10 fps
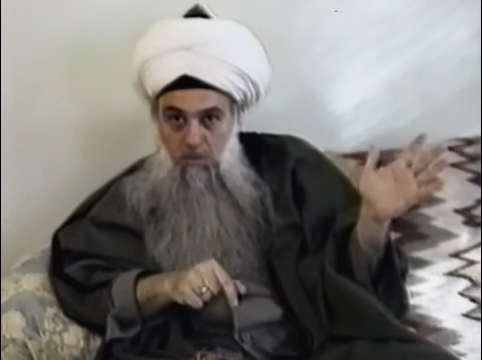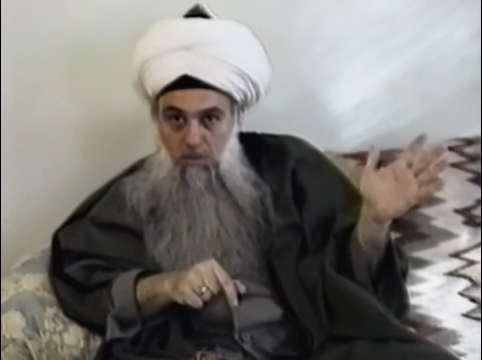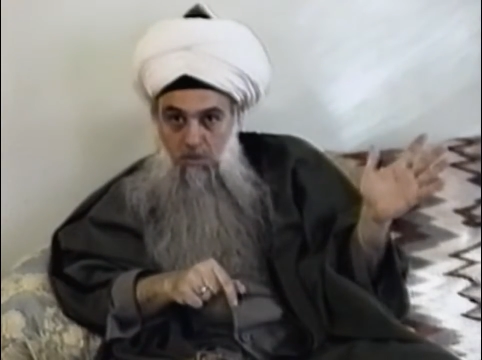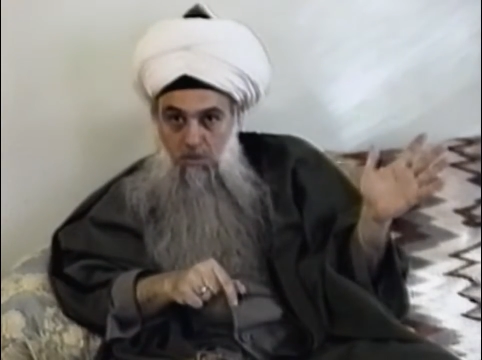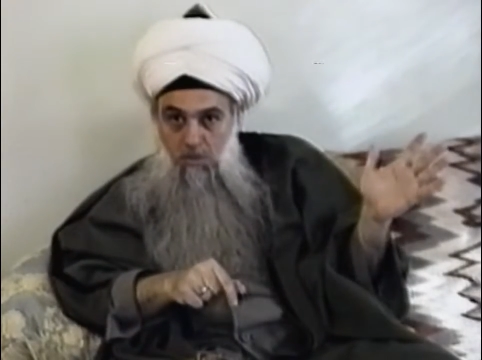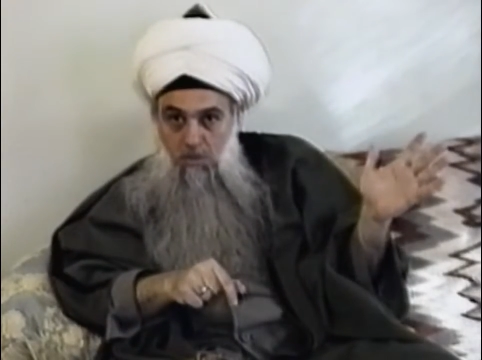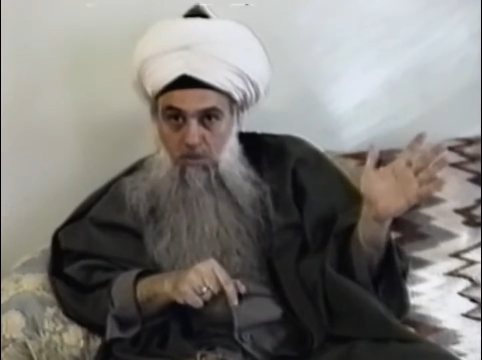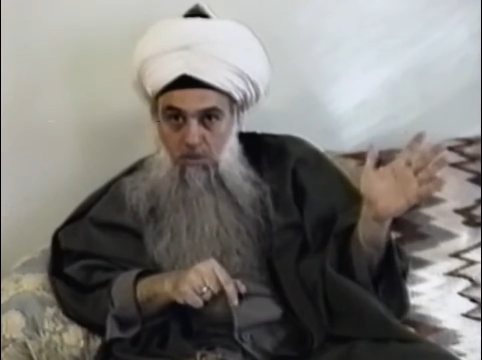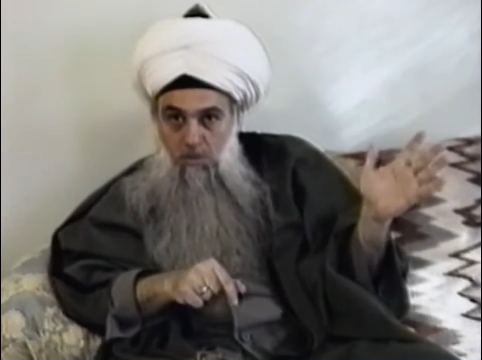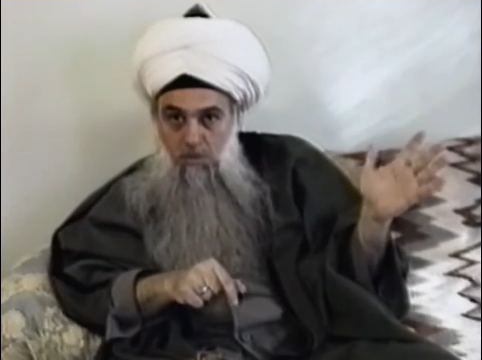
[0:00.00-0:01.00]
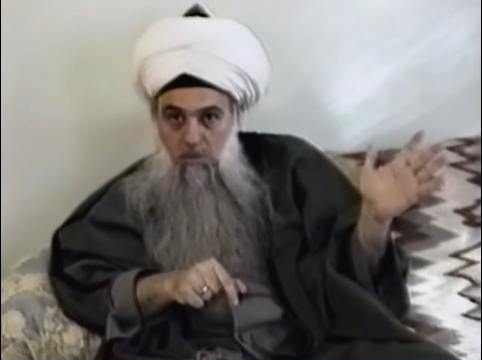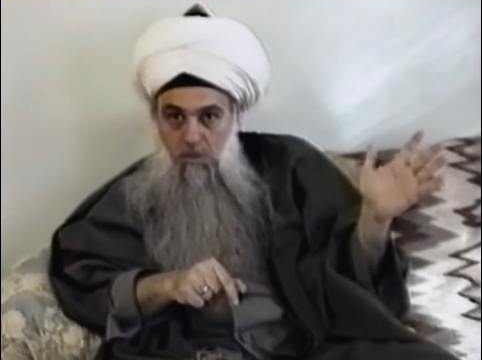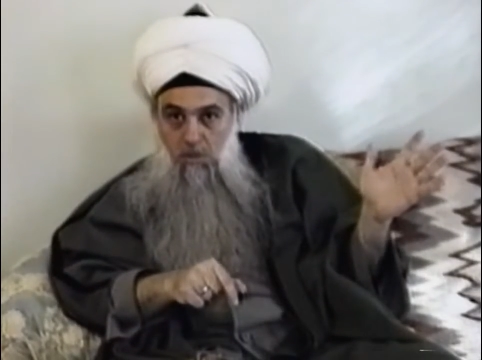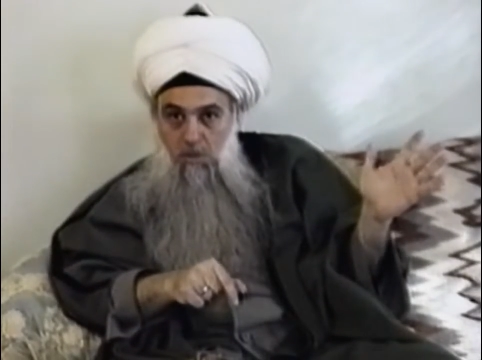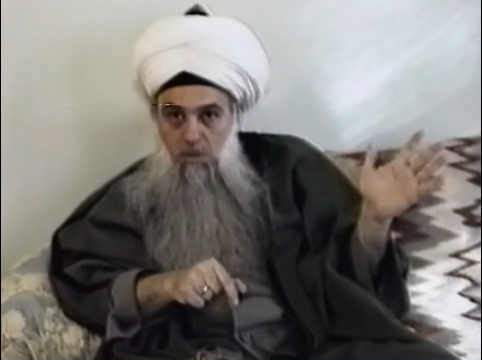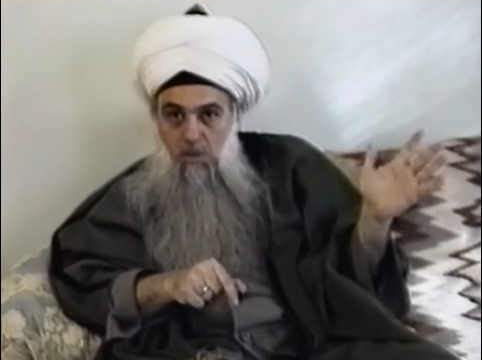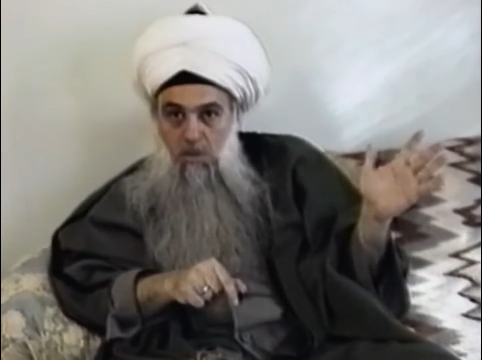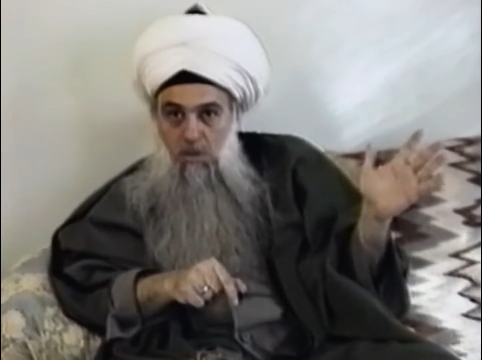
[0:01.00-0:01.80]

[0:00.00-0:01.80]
[no speech]